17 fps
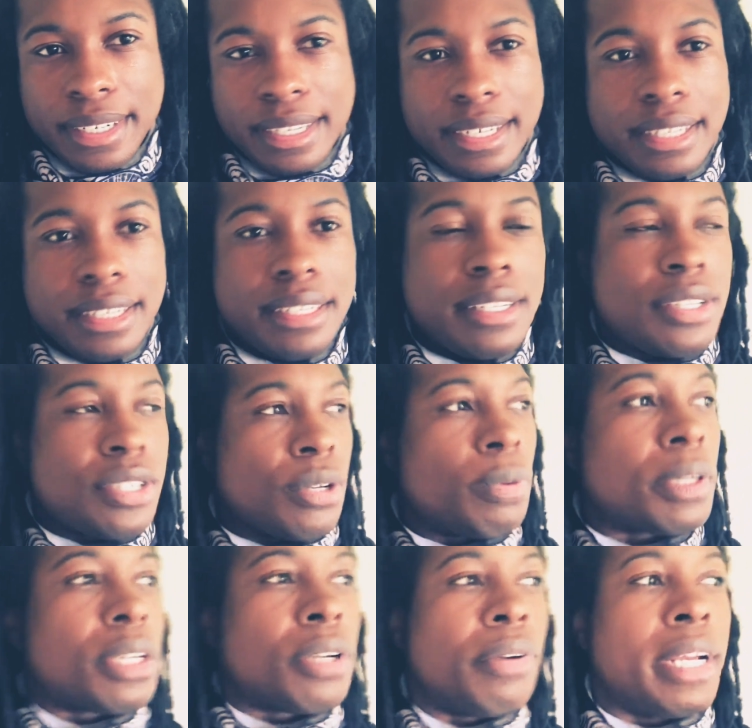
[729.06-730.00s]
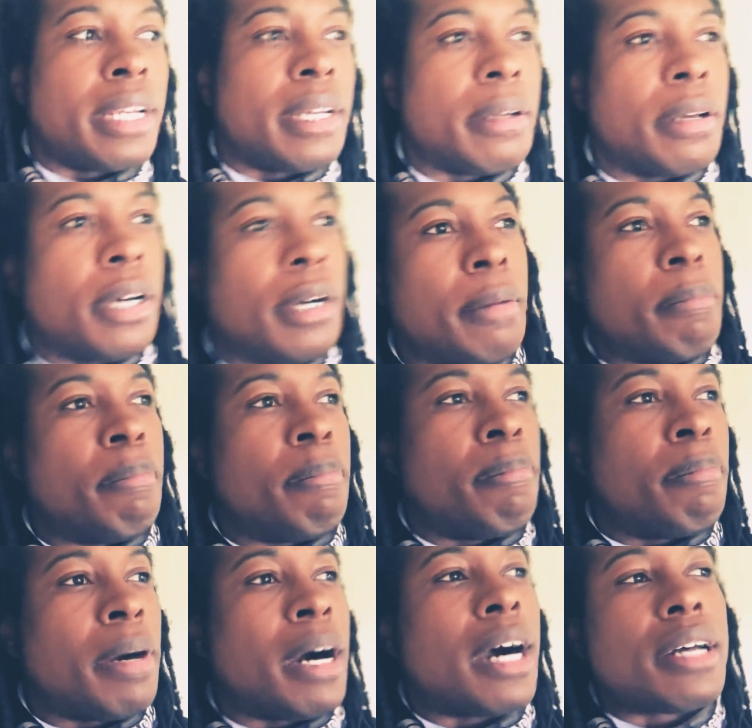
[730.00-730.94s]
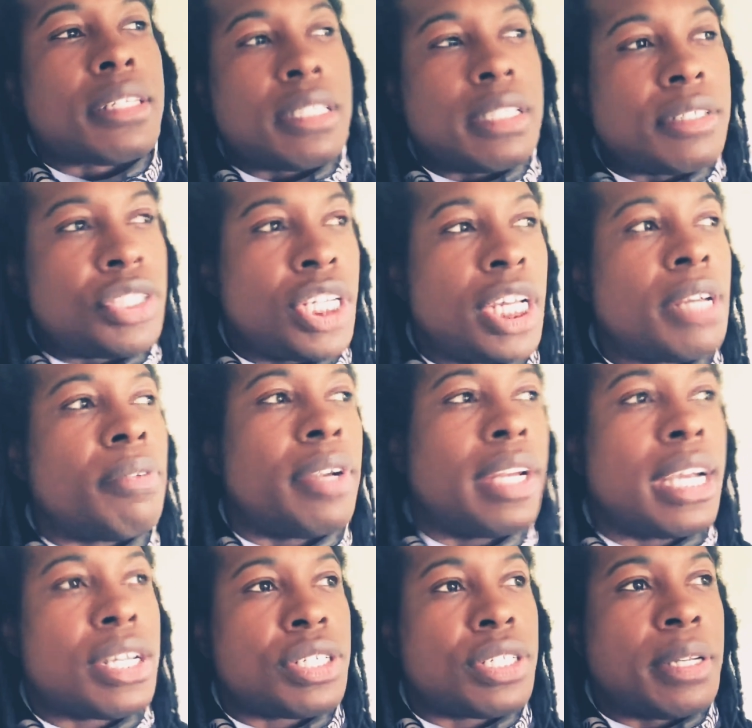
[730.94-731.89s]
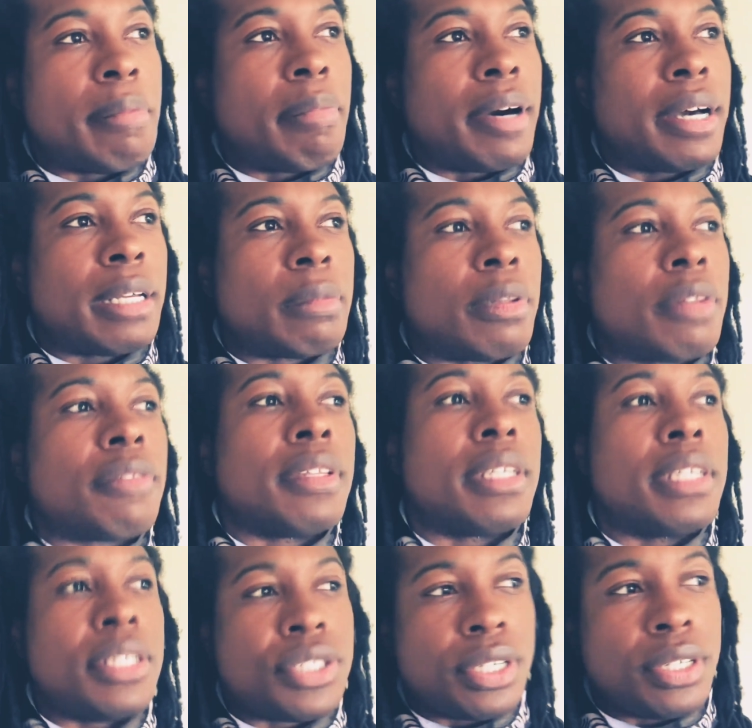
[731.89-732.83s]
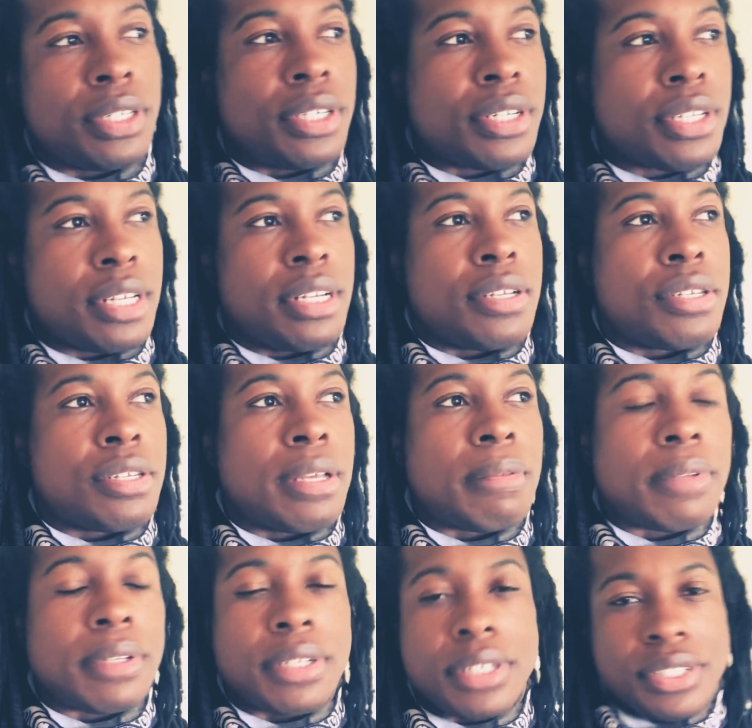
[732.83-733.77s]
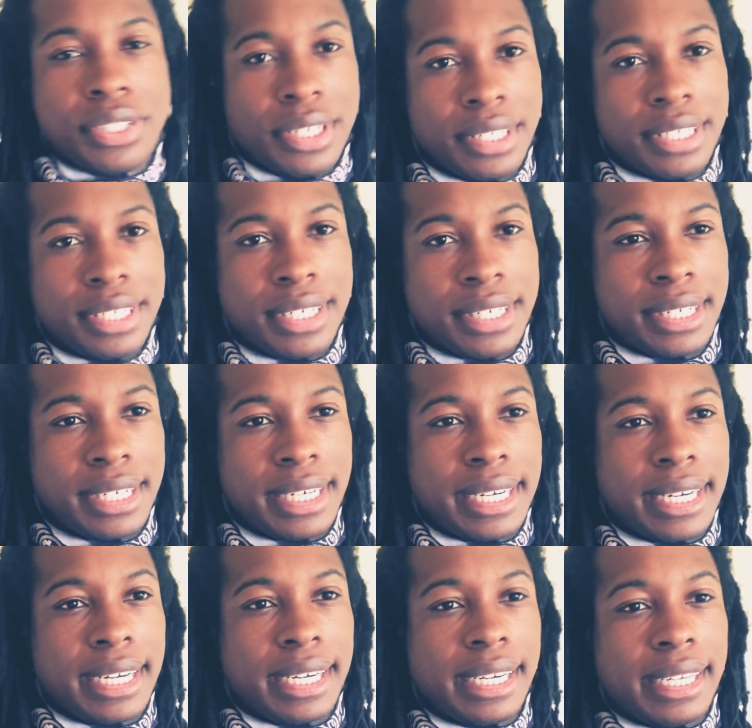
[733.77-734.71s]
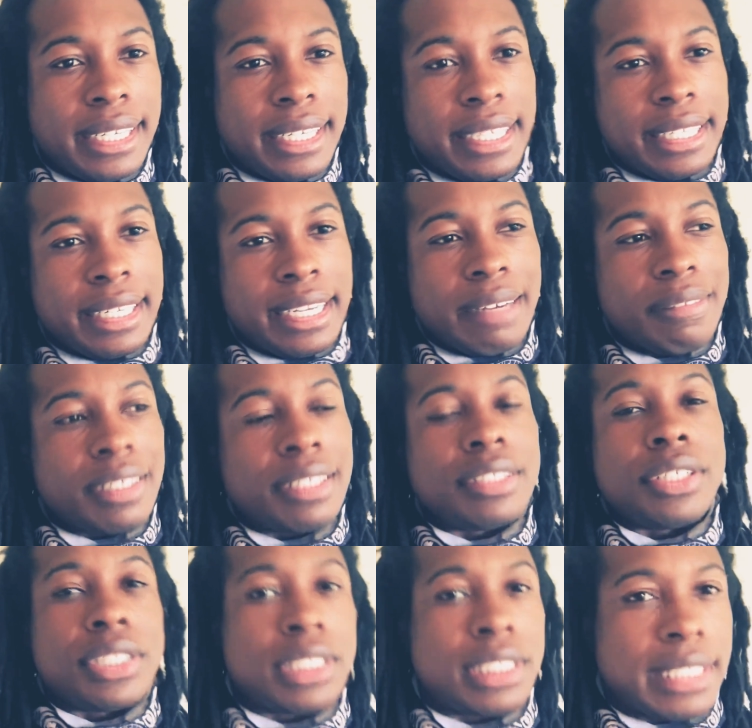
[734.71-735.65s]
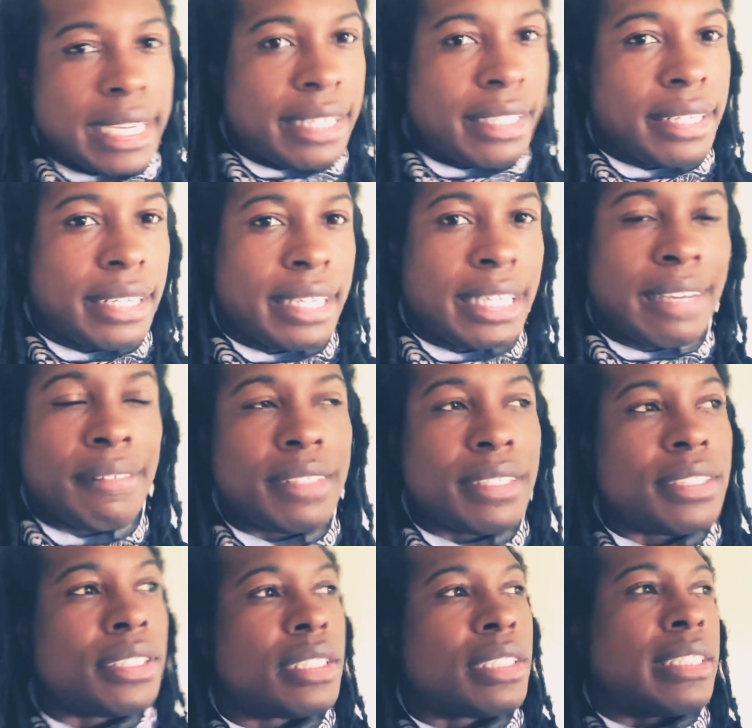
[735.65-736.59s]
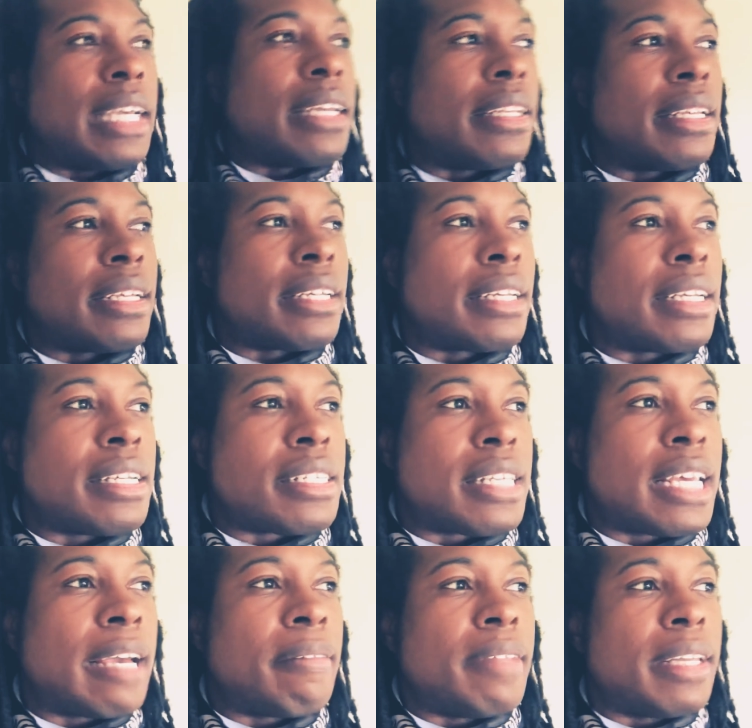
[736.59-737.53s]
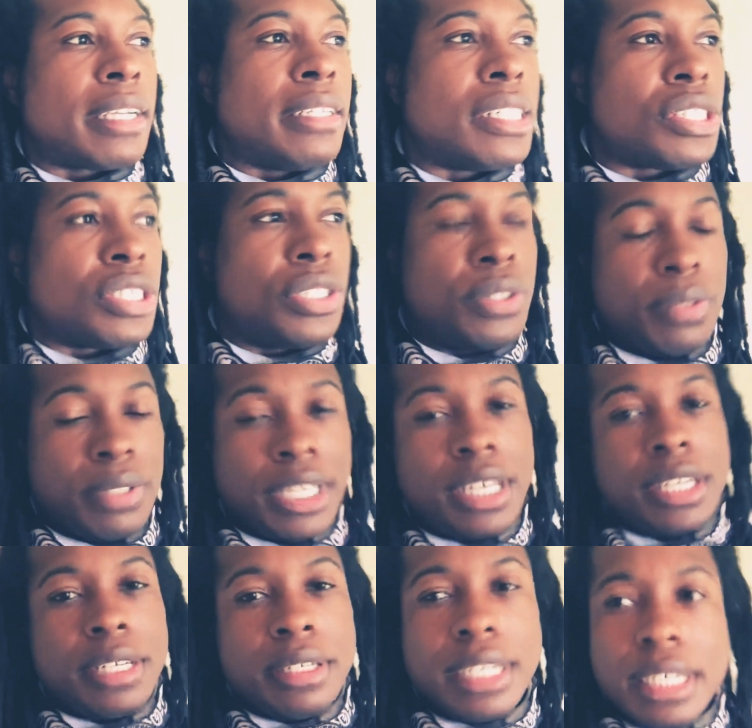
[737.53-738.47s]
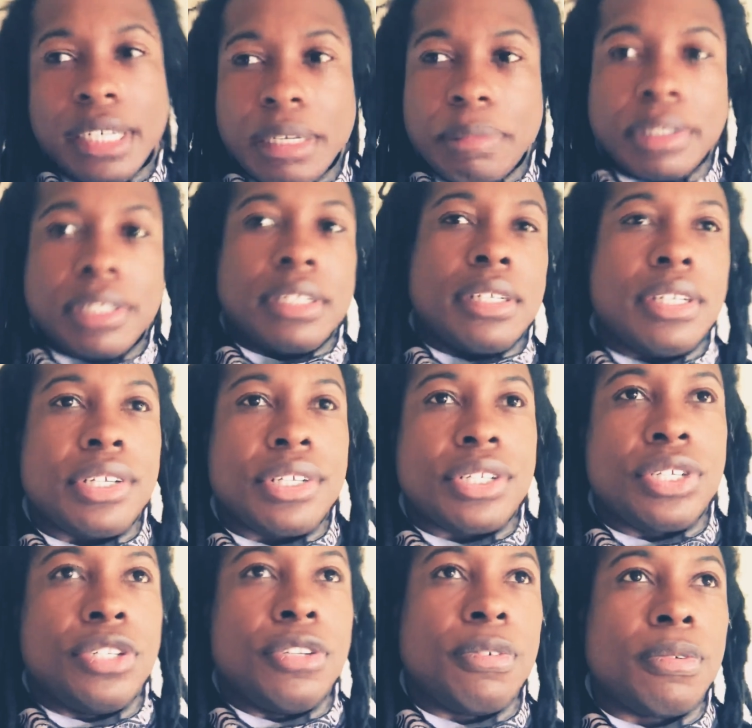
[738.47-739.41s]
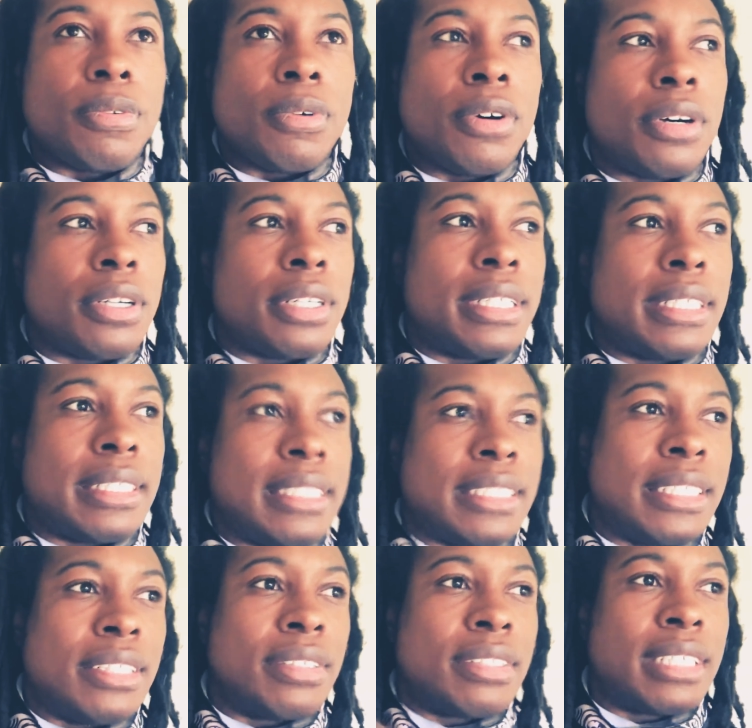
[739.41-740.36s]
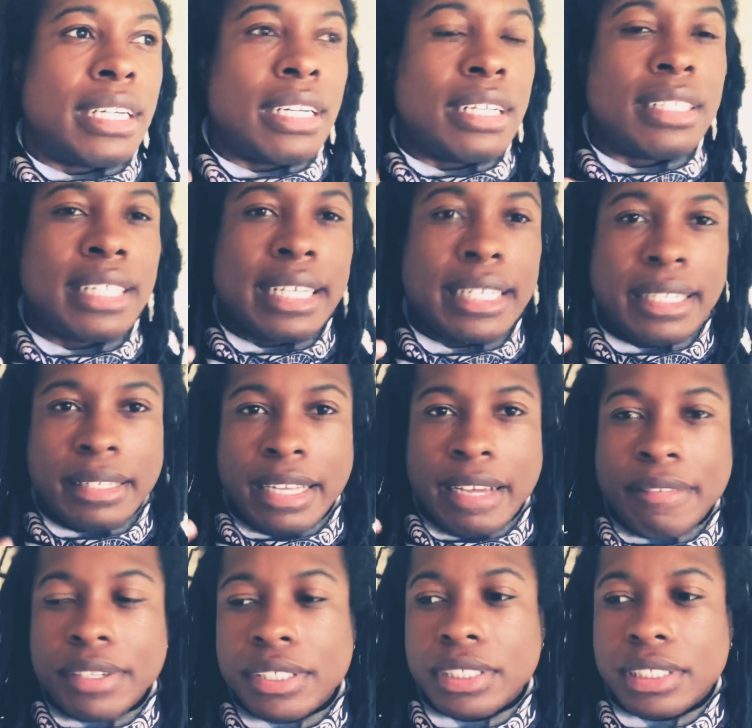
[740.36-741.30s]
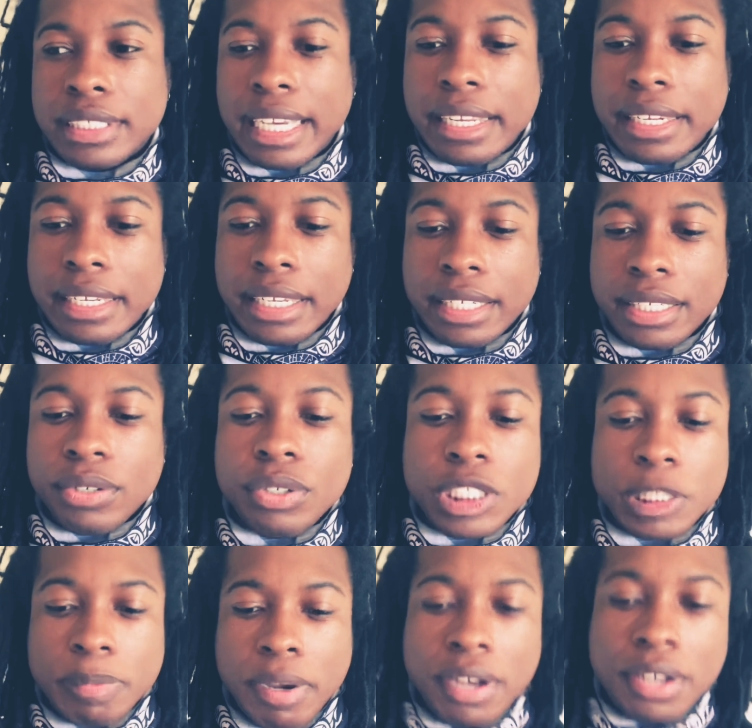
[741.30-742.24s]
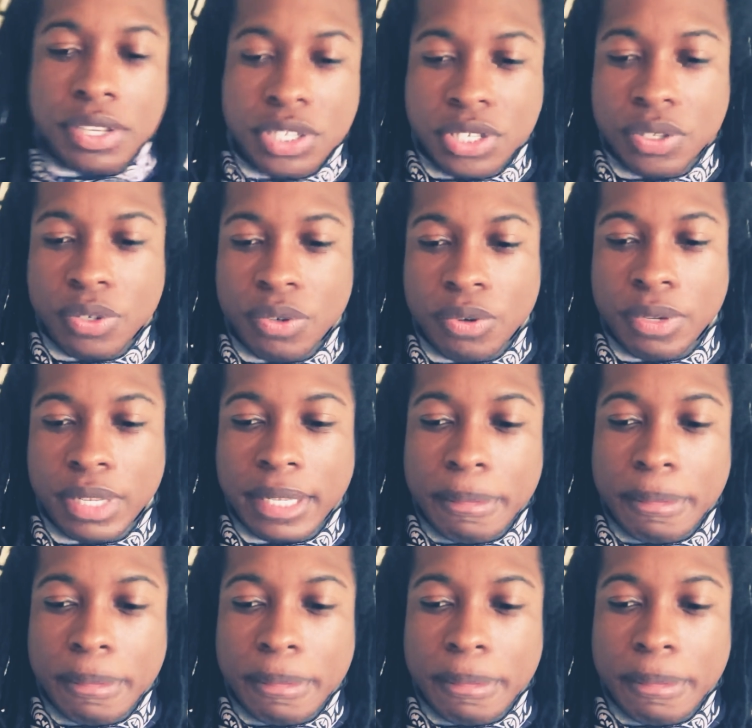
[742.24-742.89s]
And so we create a positive chain reaction by uplifting each other's and accepting each other and have an understanding. Having an understanding is having that connection to God, because you are, having an understanding corresponds to